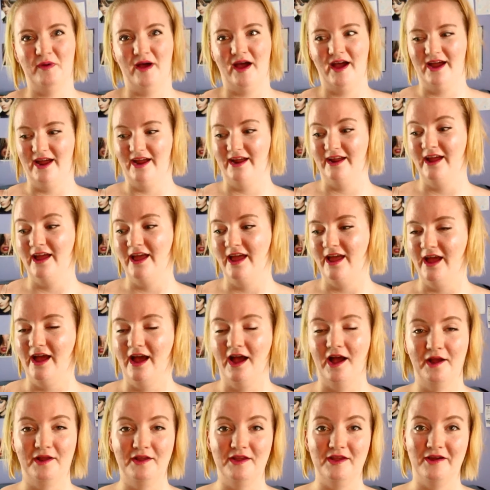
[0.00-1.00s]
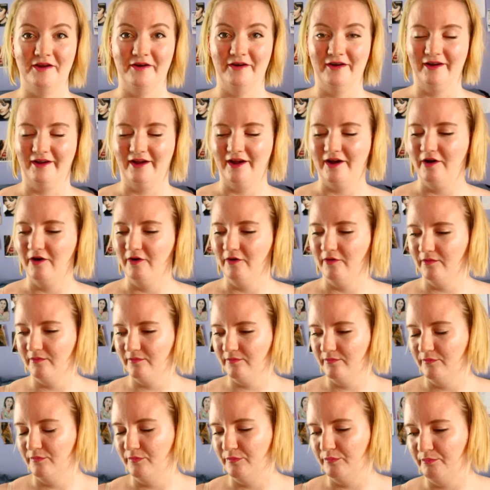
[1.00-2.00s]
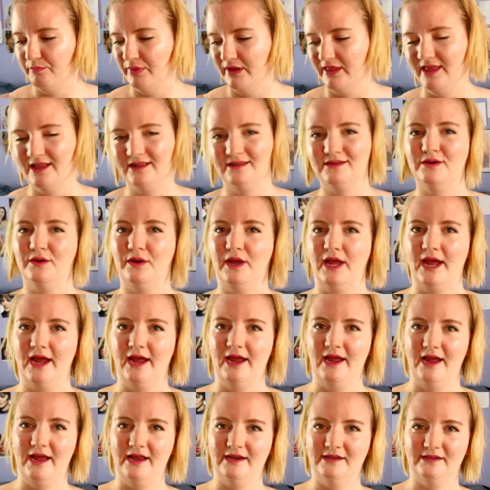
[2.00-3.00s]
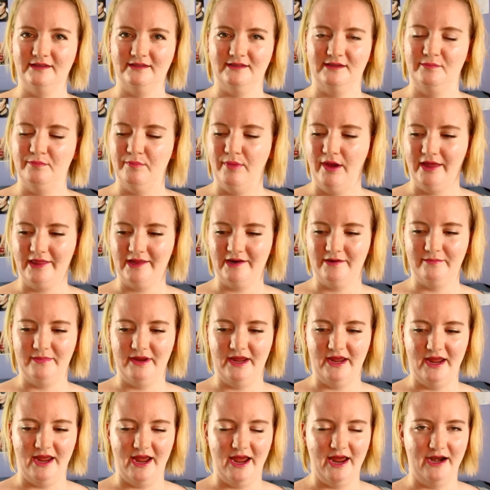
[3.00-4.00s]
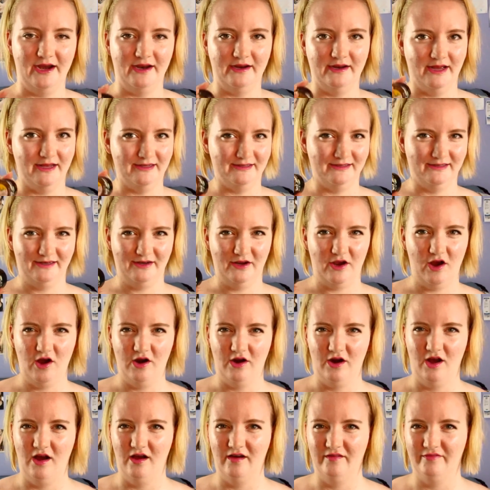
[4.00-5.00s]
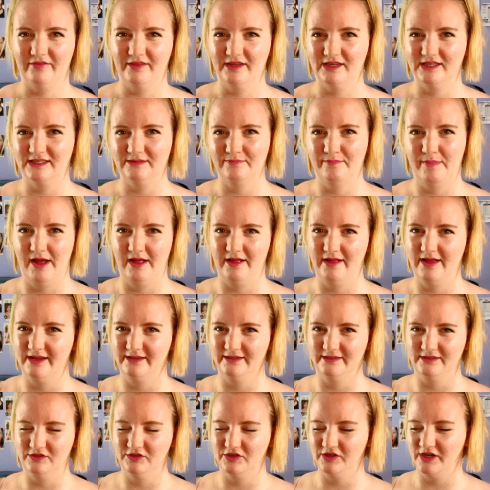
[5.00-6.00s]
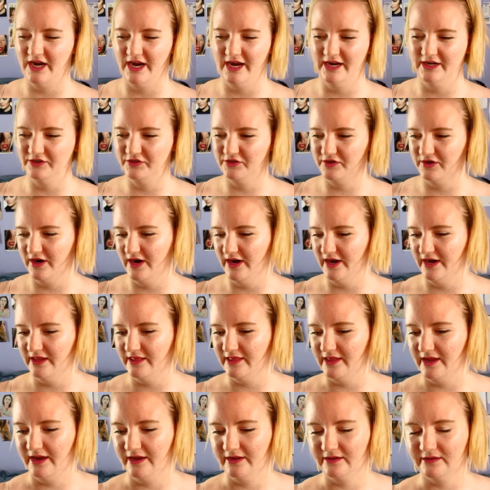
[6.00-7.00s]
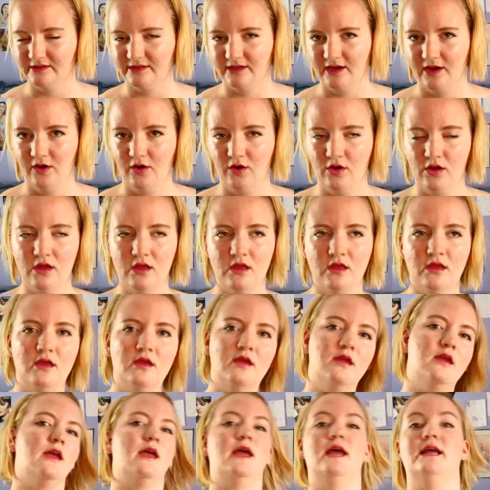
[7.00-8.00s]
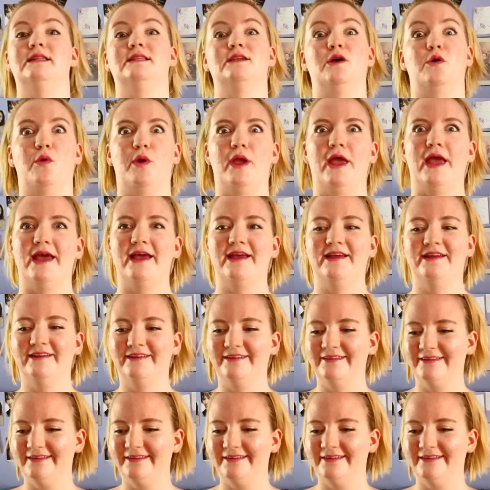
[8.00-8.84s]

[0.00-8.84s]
by a year ago, but that's okay. It doesn't bother me and it hasn't gone off. The smell hasn't changed or anything, so it's okay.